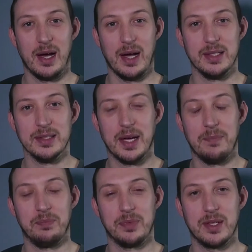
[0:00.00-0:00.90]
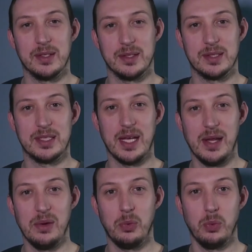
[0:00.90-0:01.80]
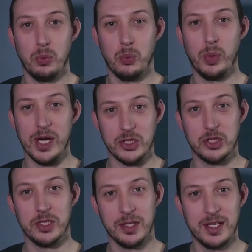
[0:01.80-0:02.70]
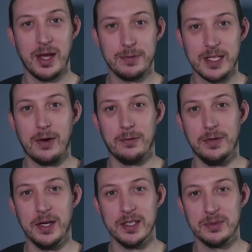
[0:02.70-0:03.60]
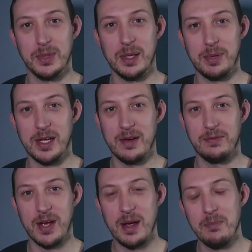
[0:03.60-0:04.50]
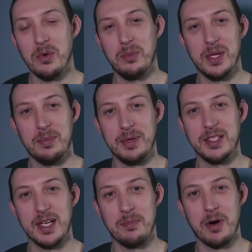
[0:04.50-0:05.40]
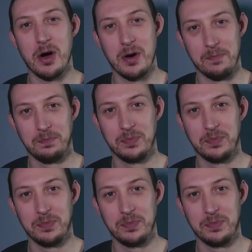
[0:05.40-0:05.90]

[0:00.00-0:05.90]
and see which gives out first. Will it be FM or will it be DMR?